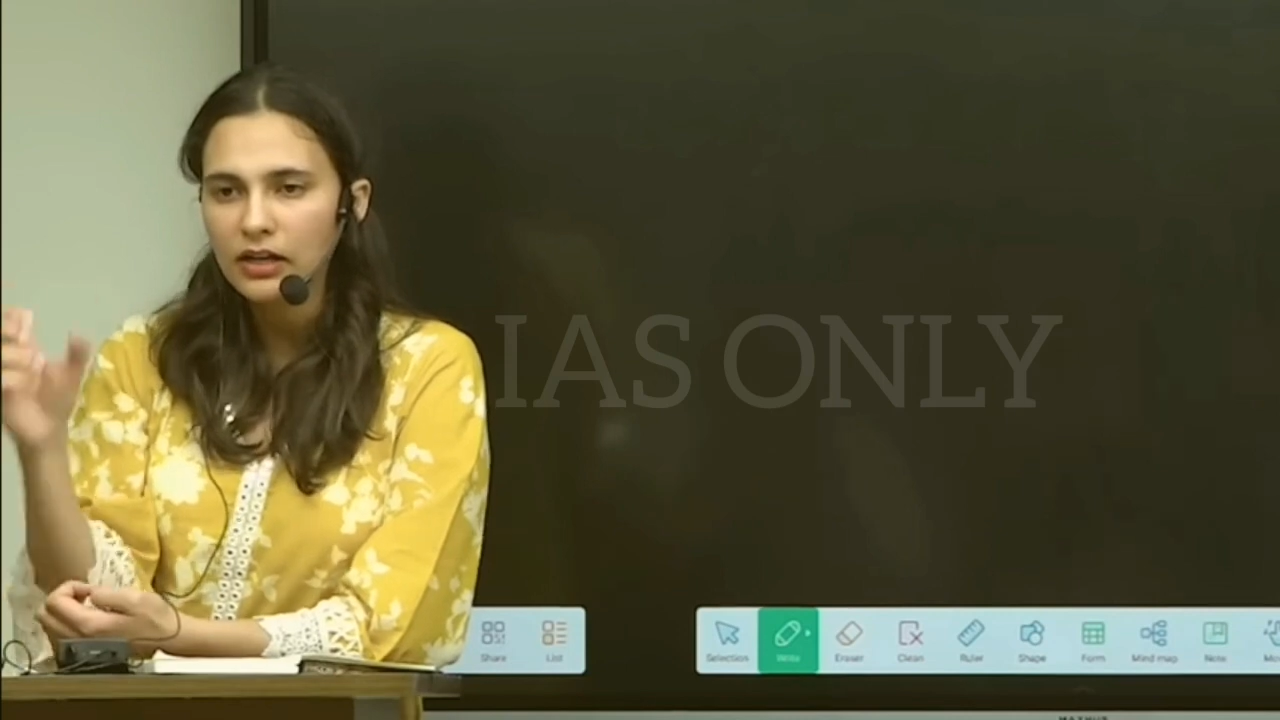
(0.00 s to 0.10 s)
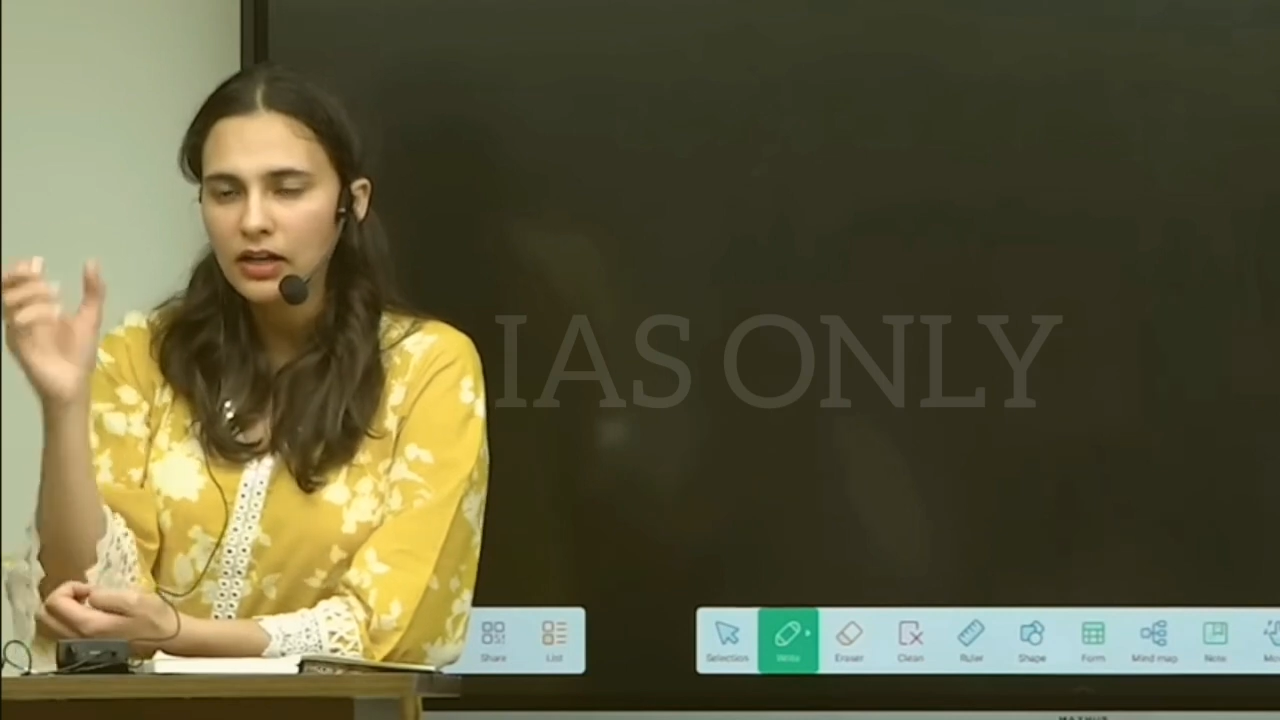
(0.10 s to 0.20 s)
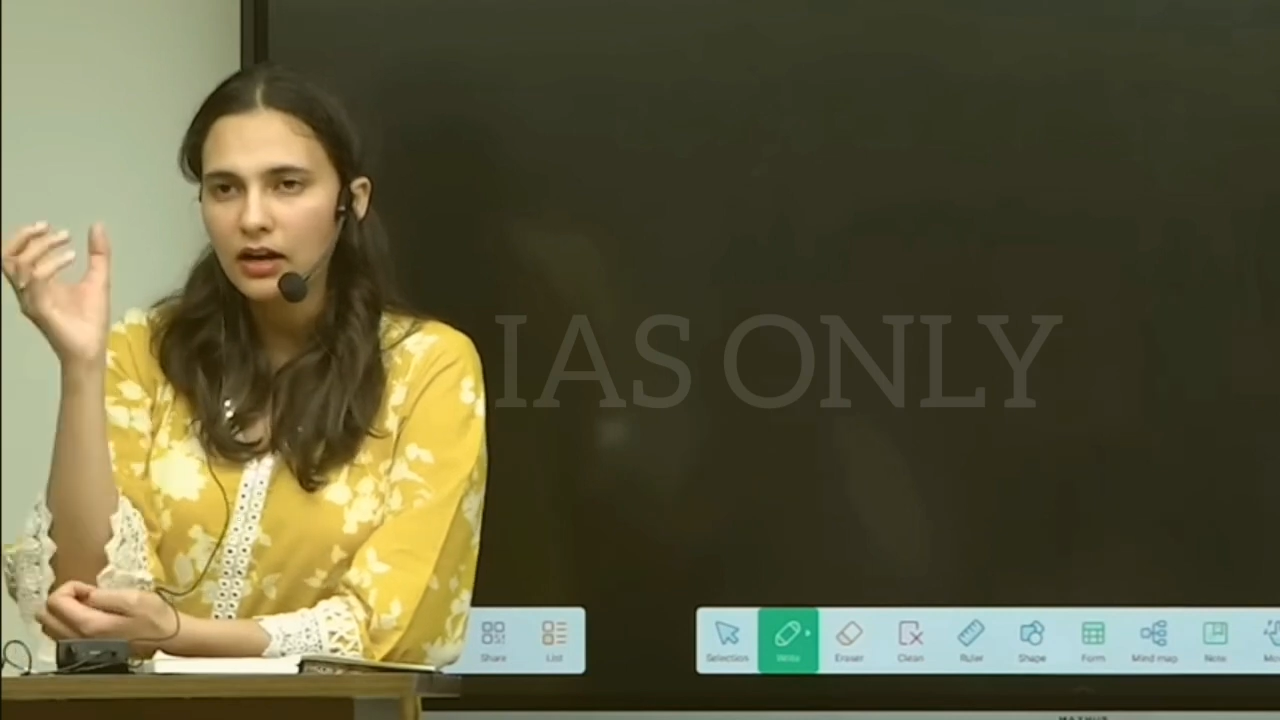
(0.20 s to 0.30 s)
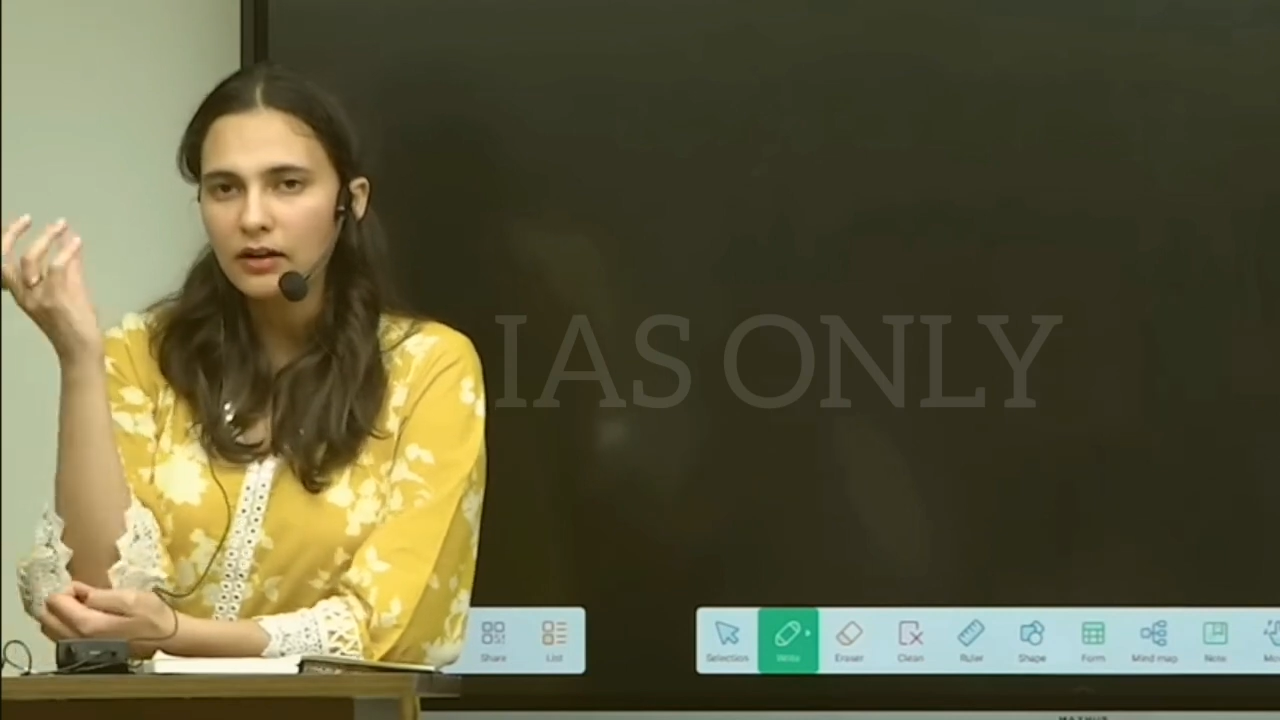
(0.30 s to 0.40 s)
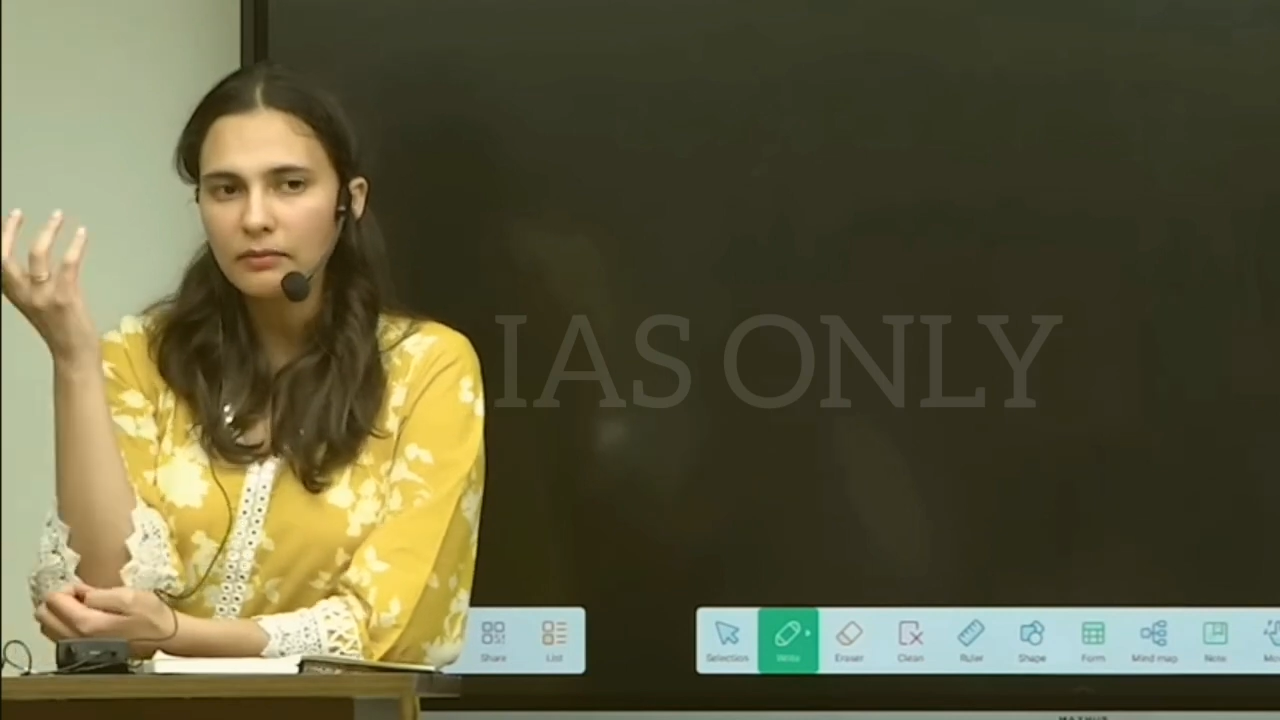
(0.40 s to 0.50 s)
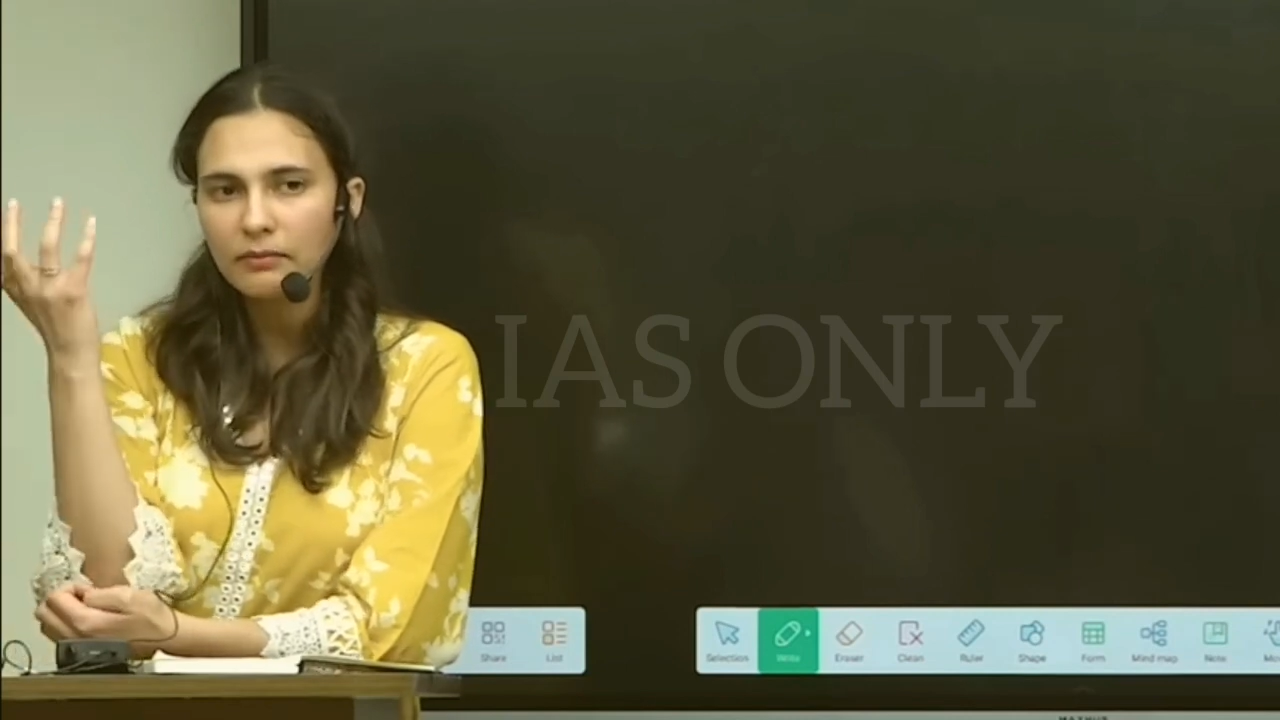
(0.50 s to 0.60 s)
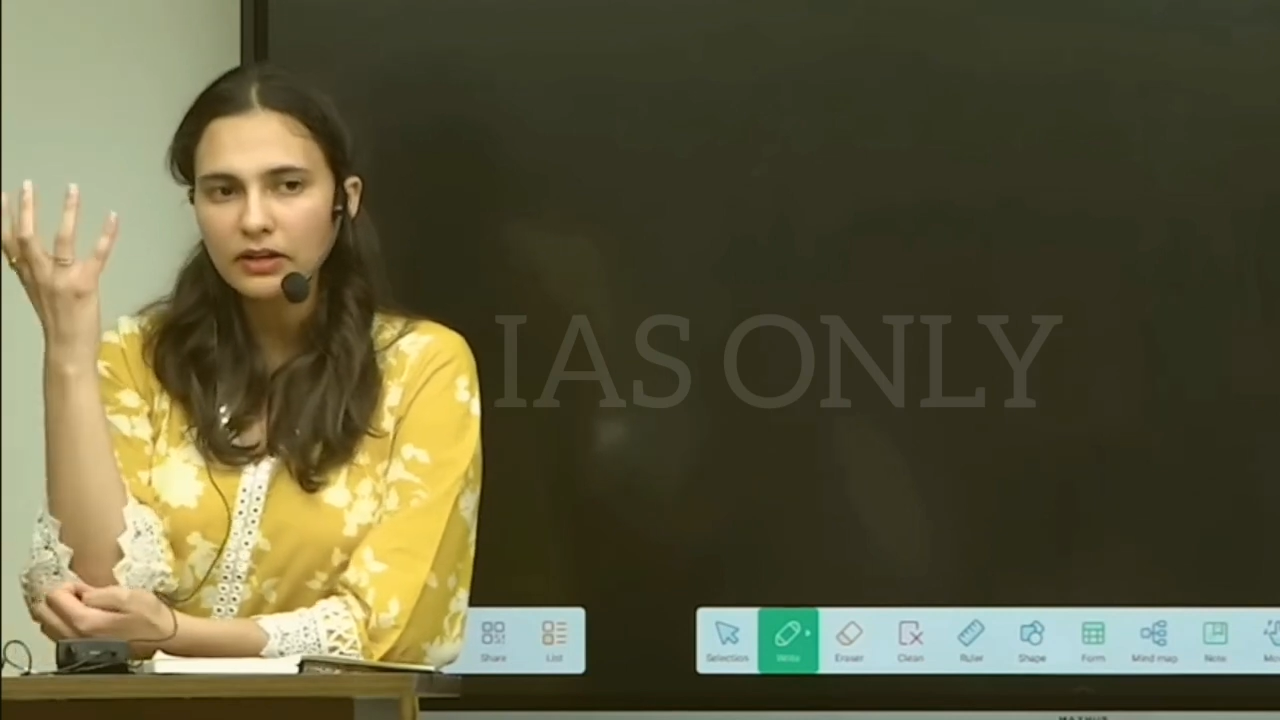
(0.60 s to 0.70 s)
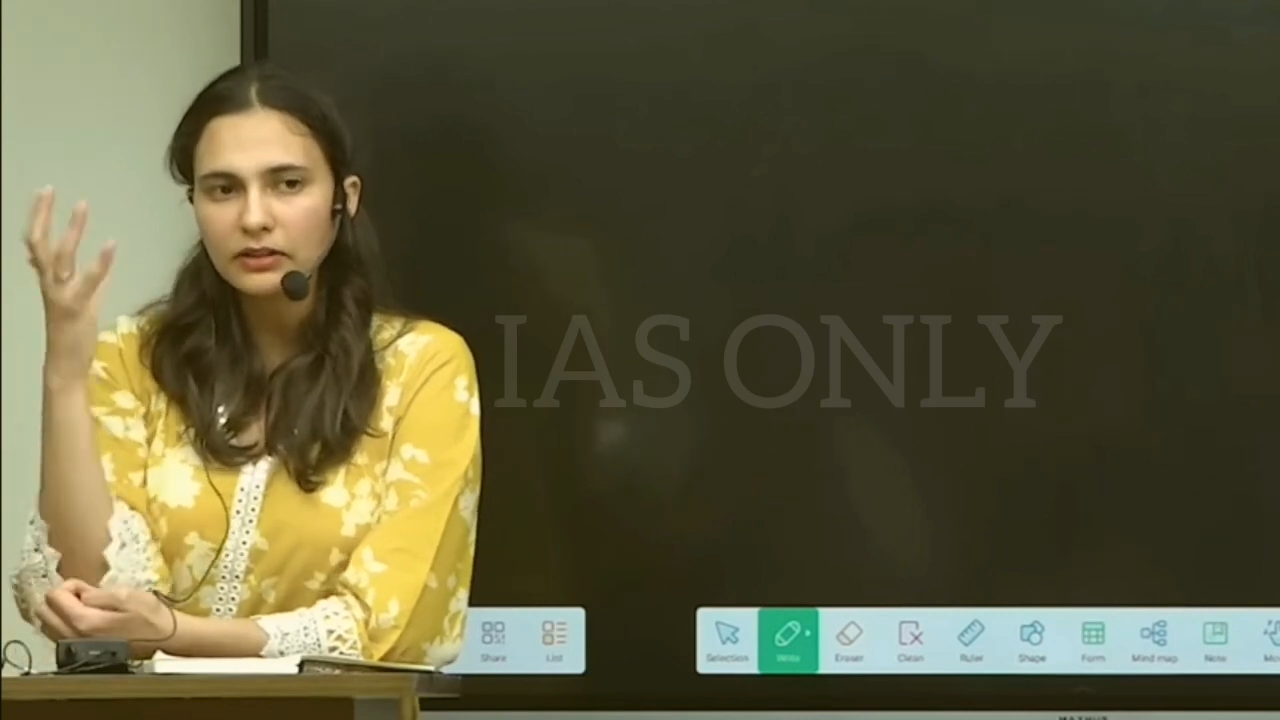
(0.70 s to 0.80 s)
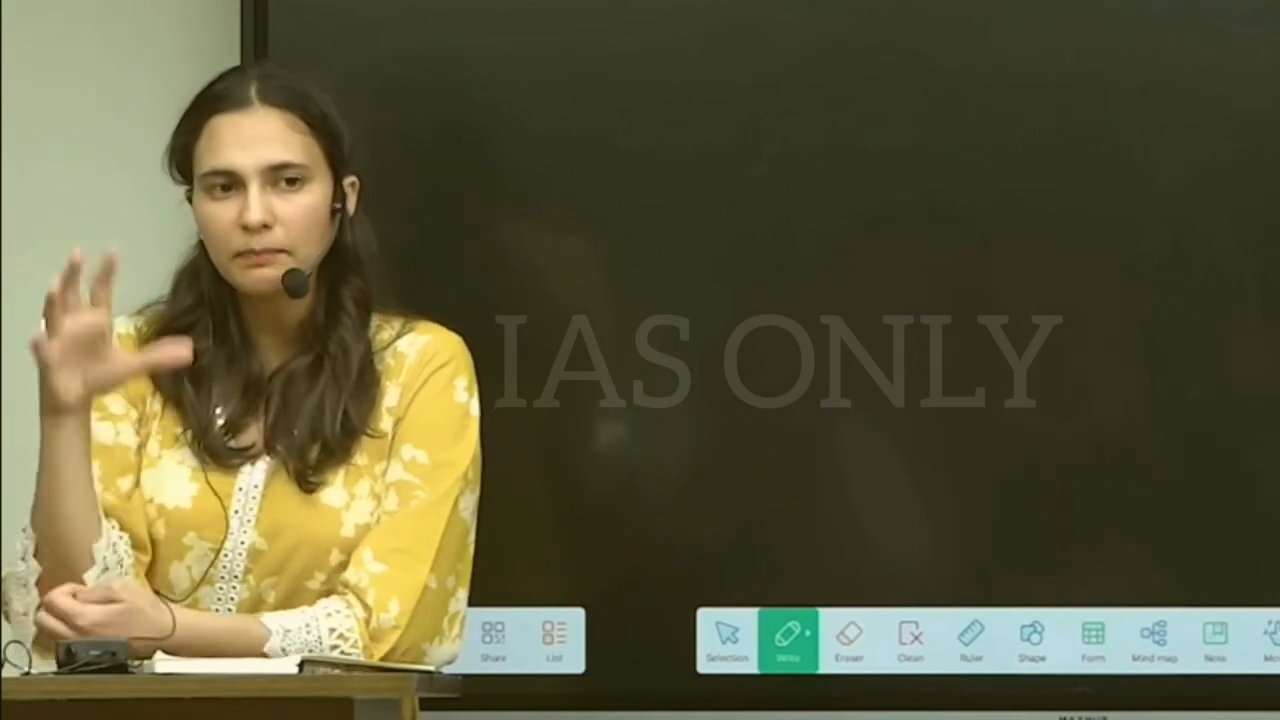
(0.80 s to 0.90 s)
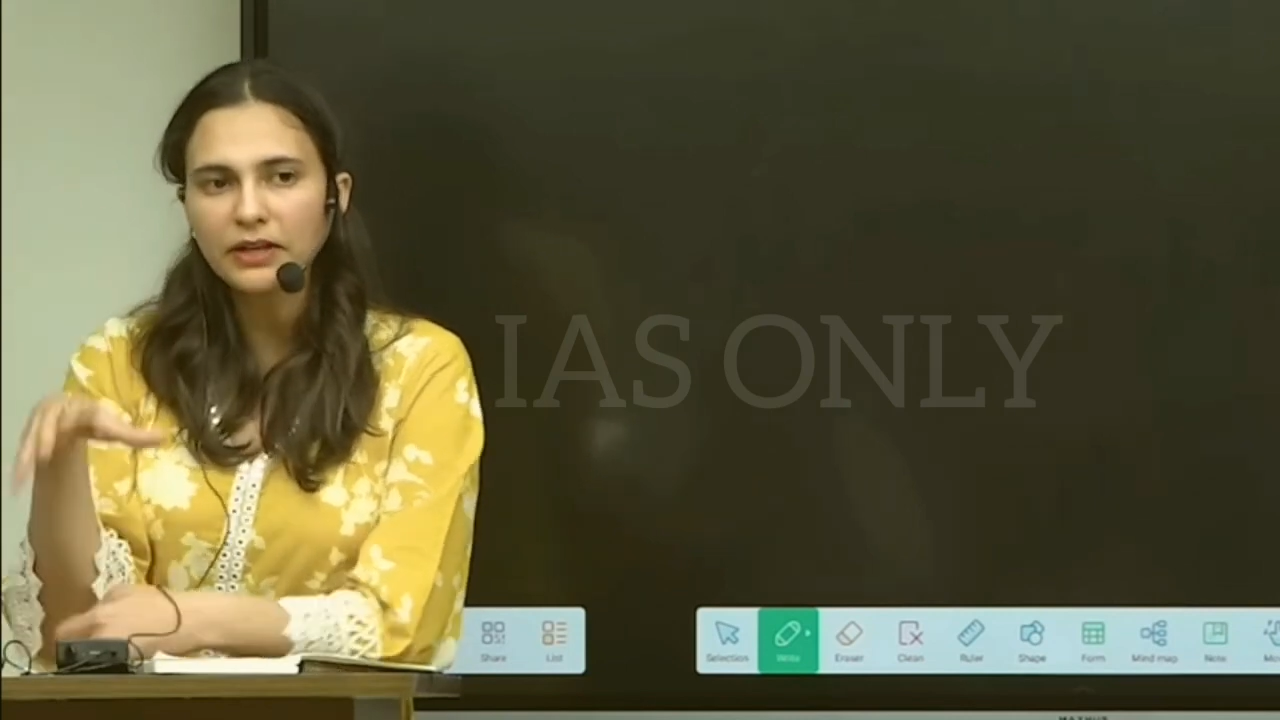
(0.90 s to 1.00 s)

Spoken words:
the